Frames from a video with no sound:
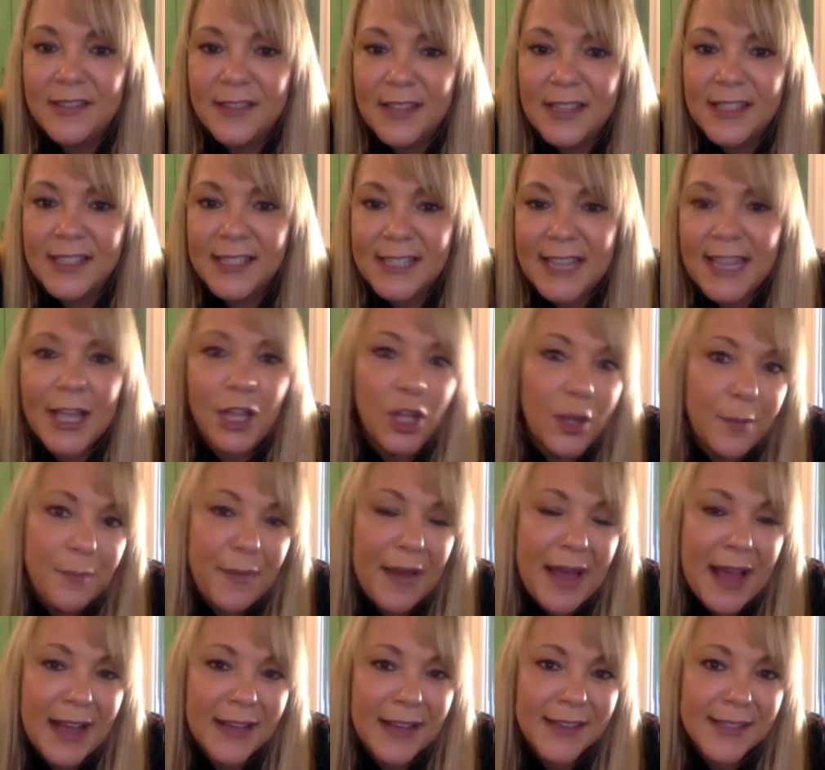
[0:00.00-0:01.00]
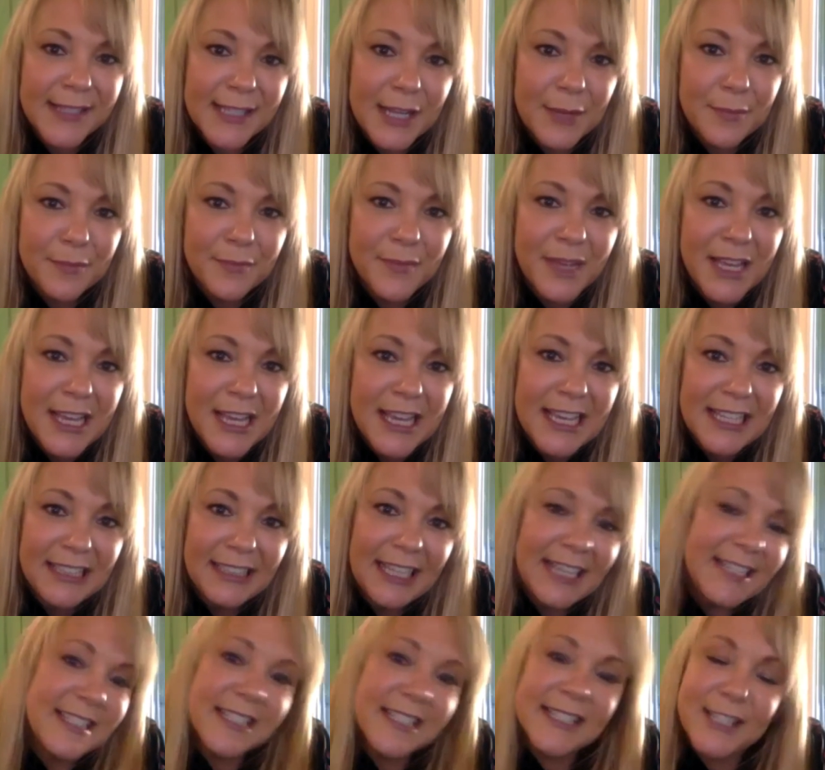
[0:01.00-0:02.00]
to they scale it back some
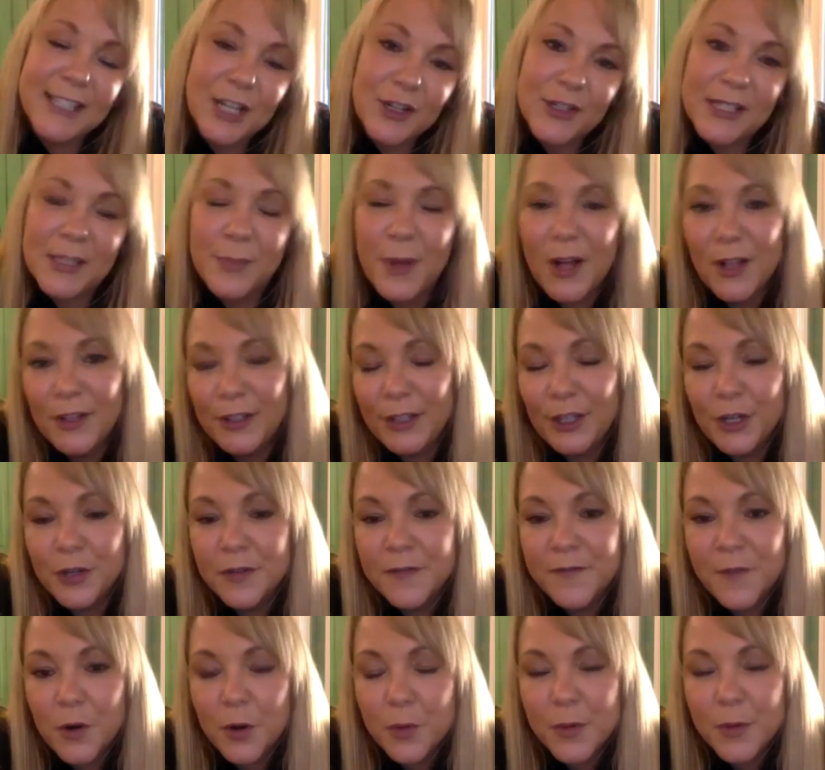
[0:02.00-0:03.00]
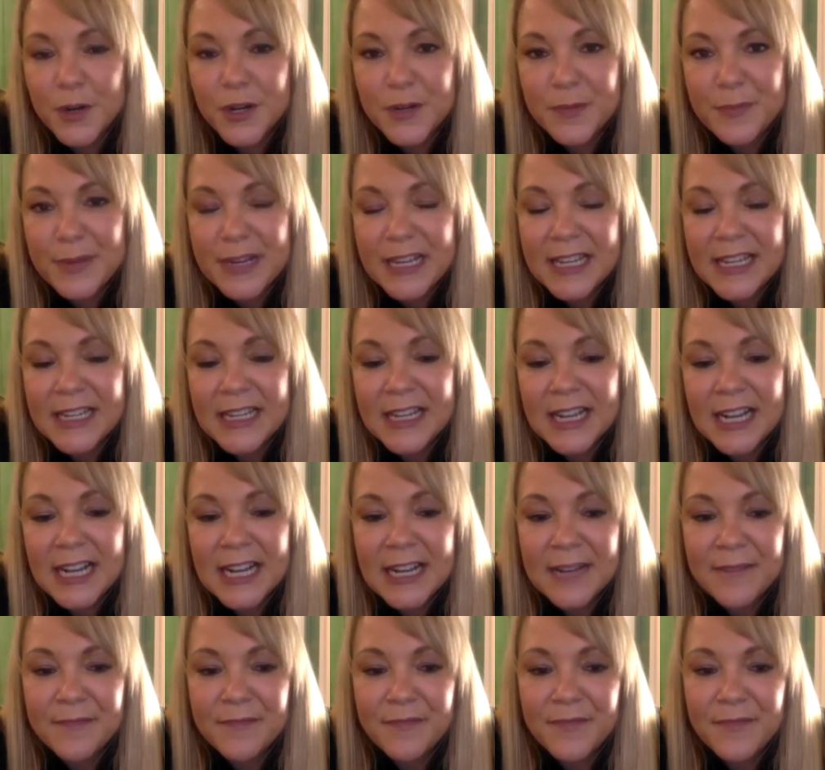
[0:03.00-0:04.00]
like to start small and go forward,
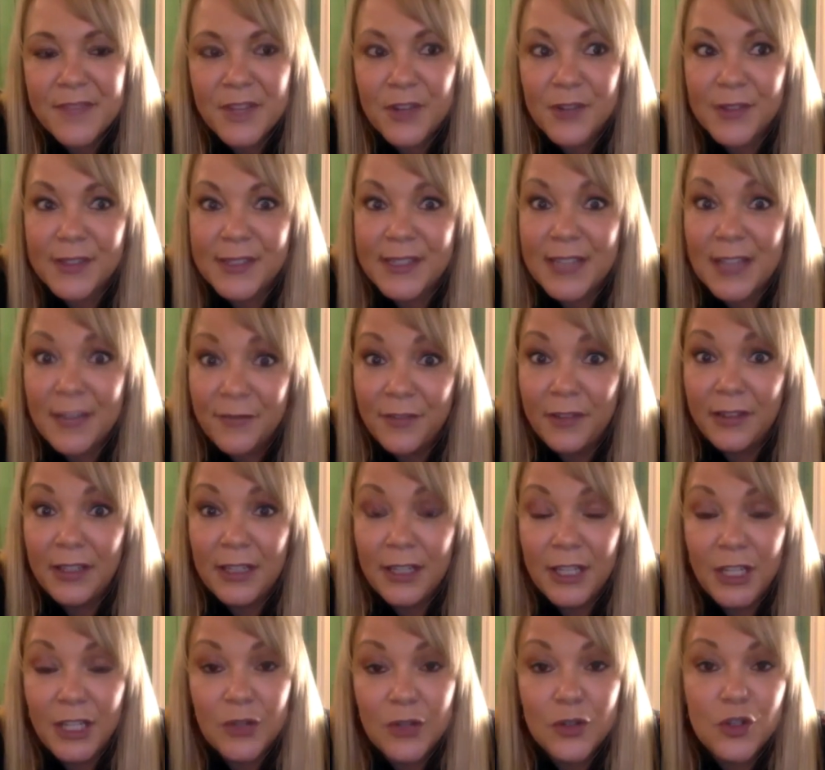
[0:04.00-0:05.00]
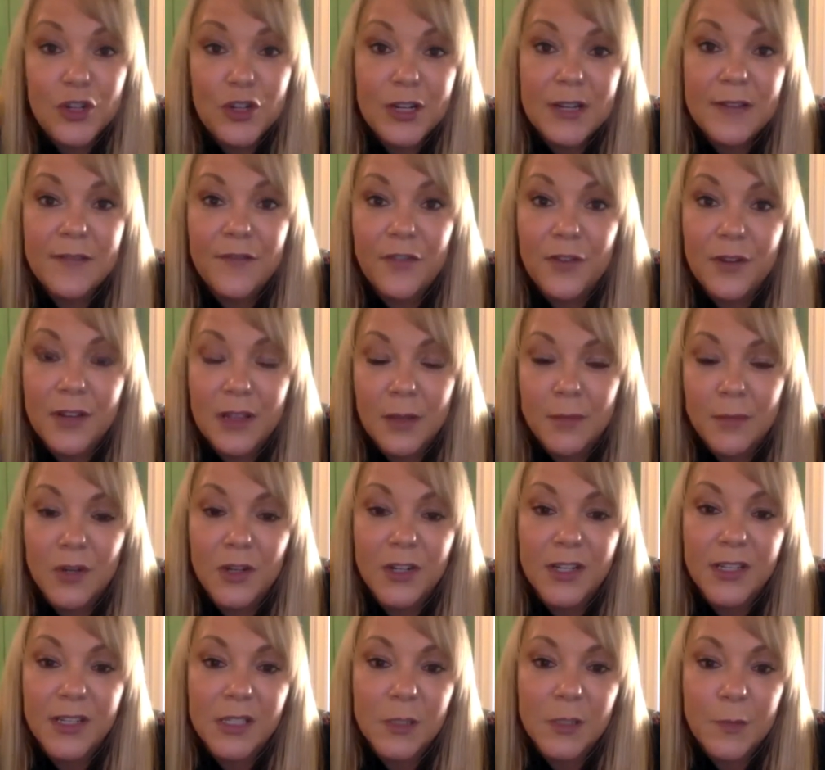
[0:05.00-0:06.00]
but um, there's definitely a huge need for
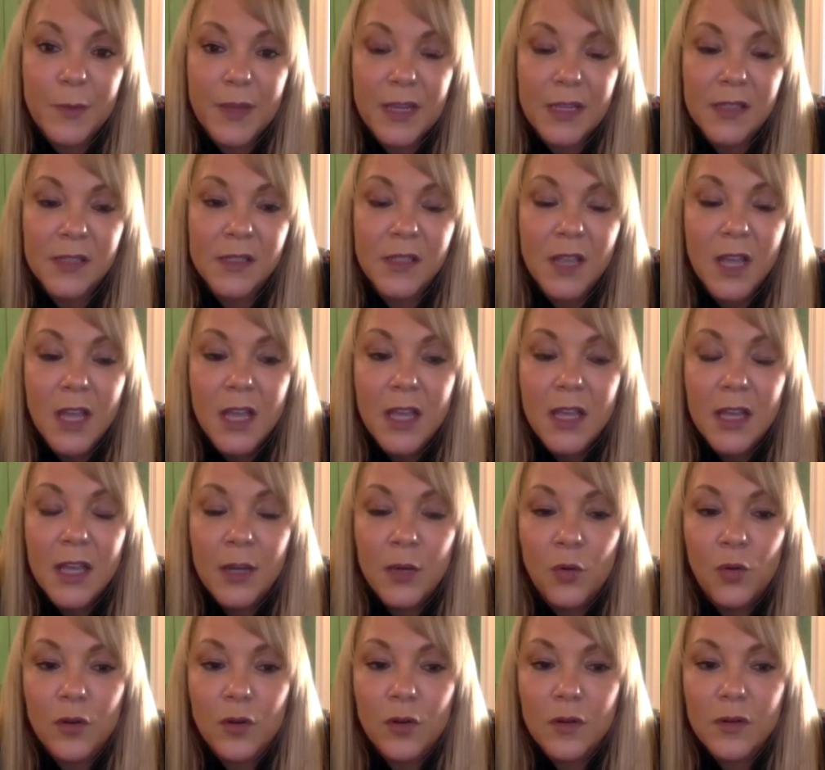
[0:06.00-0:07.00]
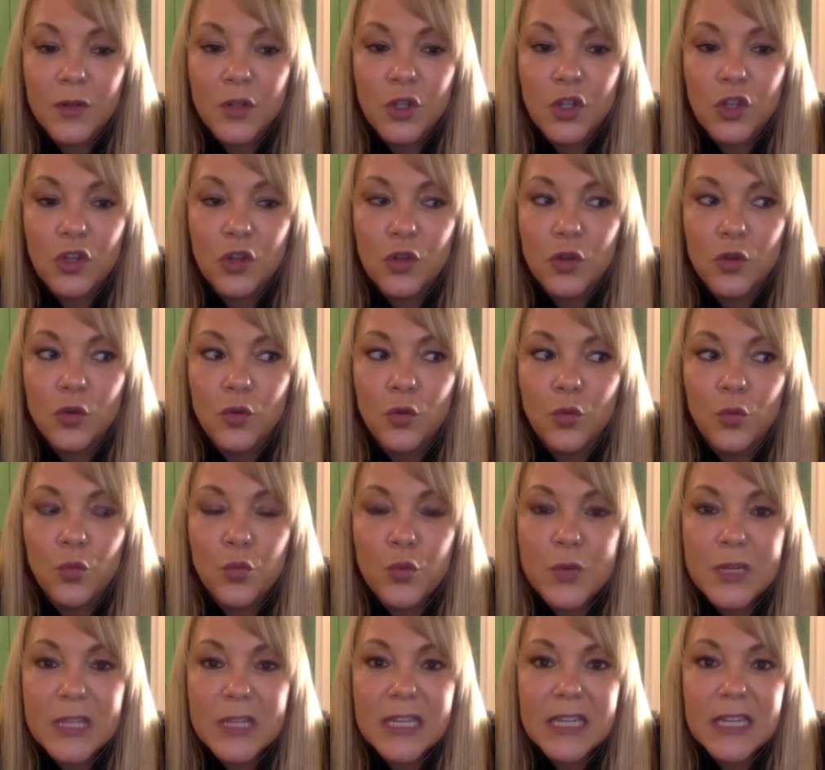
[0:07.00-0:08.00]
it in the market space in order
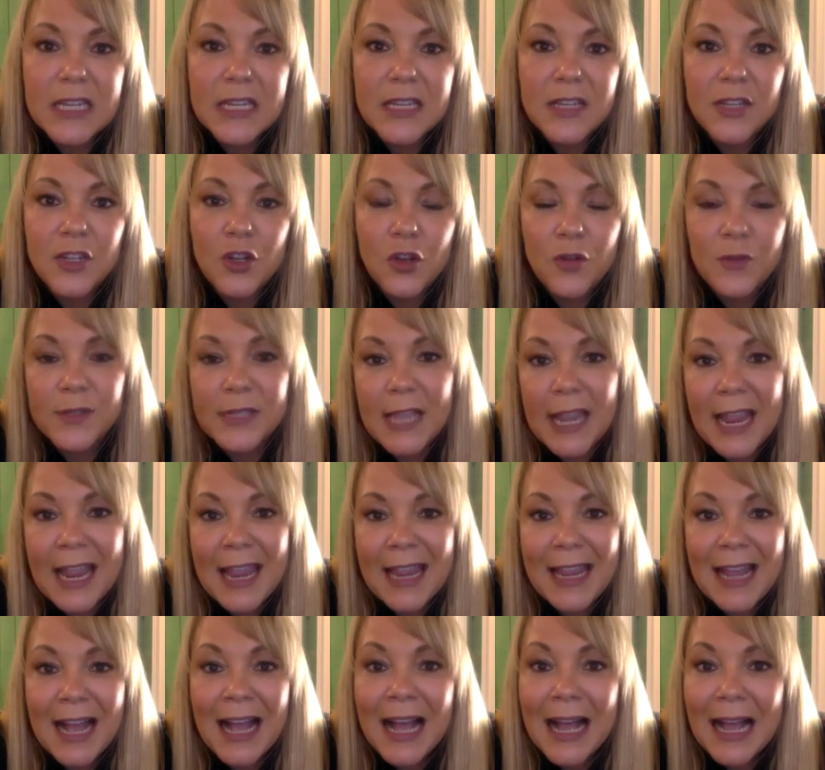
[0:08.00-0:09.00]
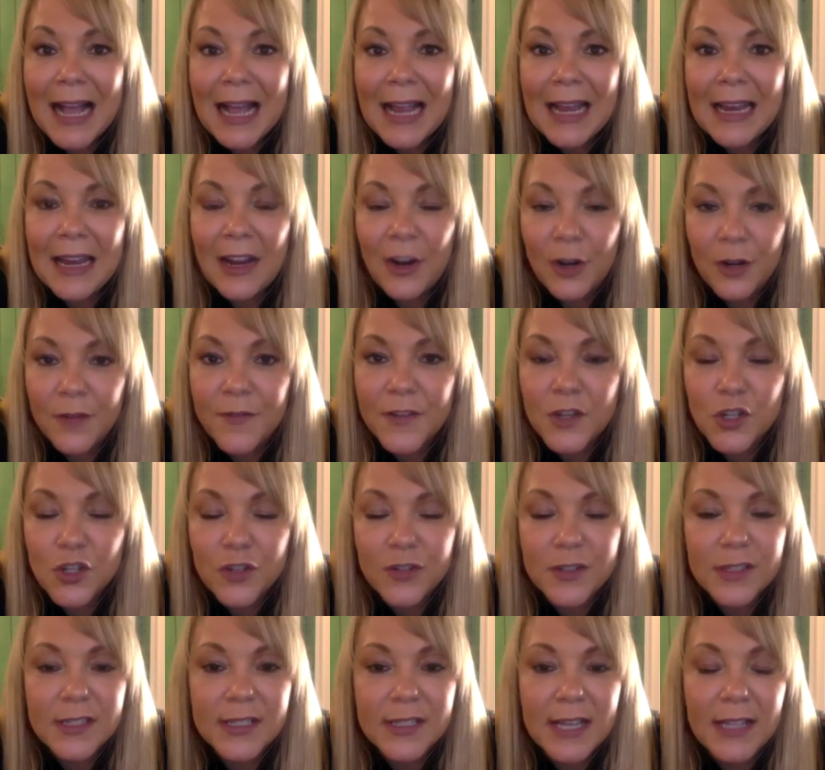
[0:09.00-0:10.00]
to really use AI,
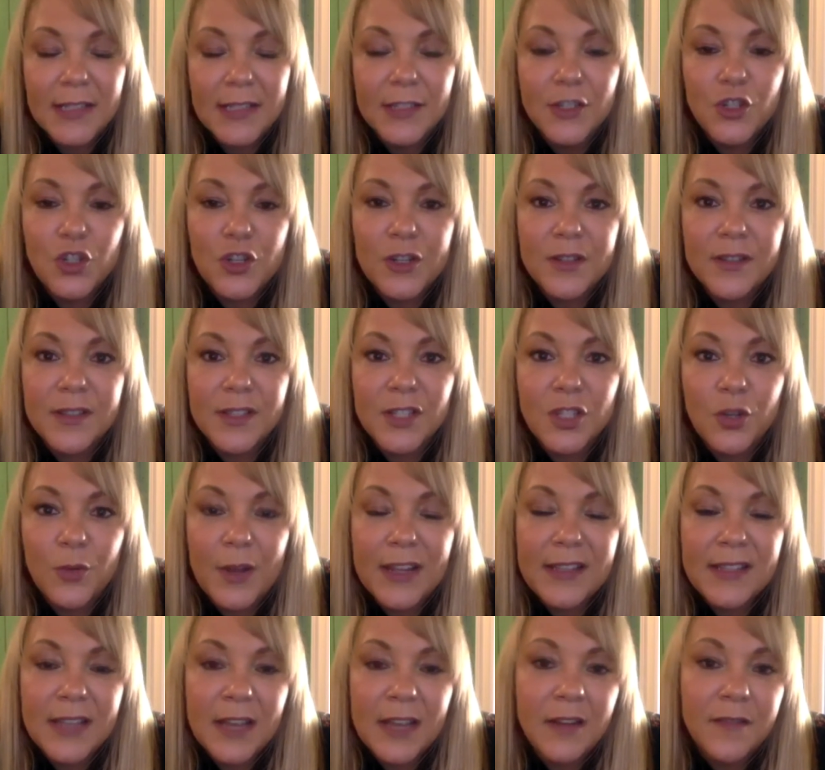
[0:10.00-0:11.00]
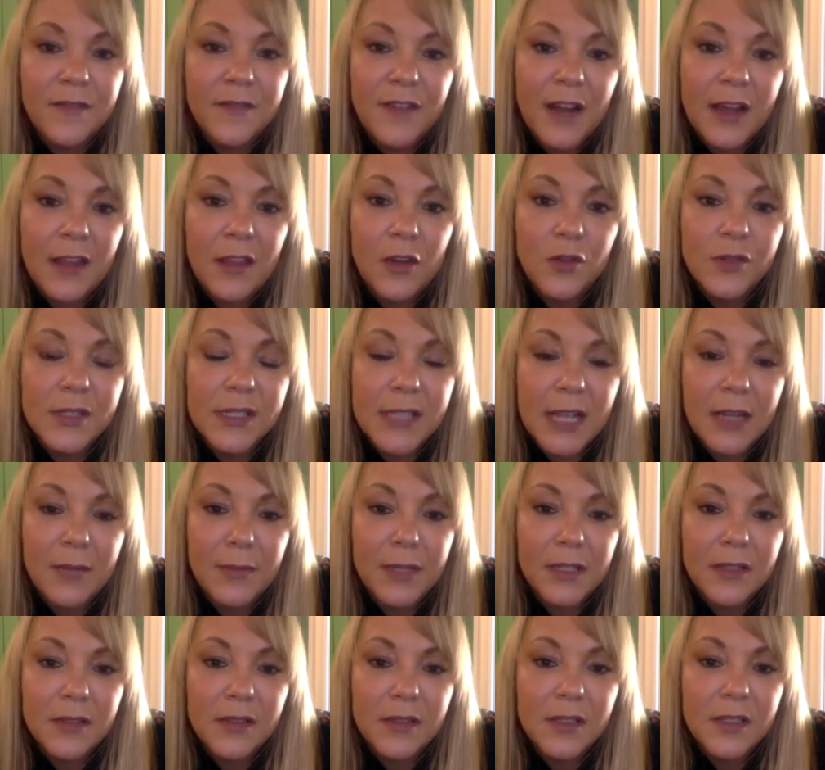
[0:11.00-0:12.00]
artificial intelligence, to identify those
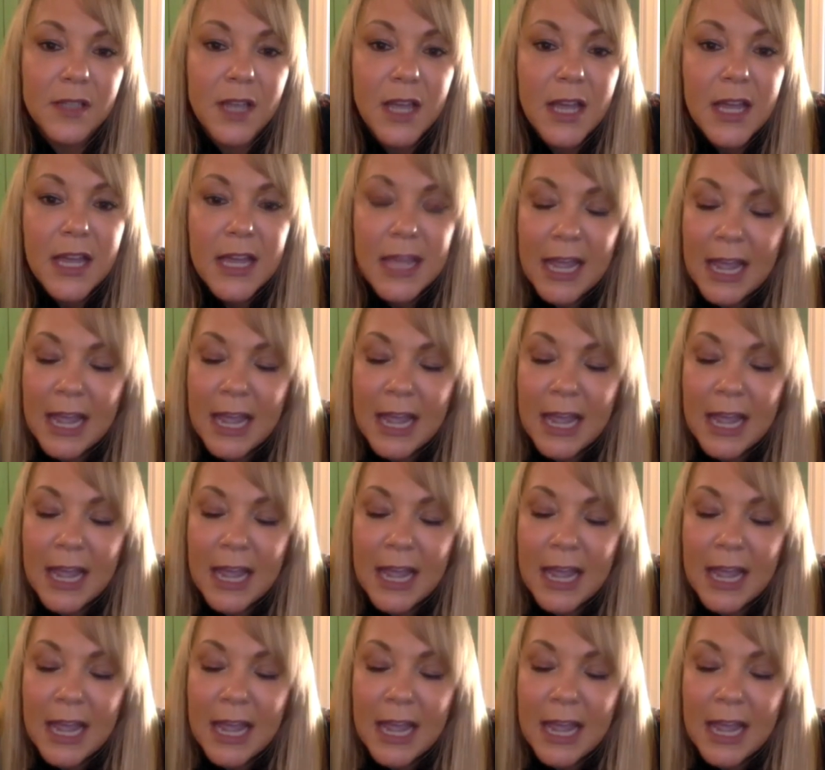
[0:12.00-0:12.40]
segments.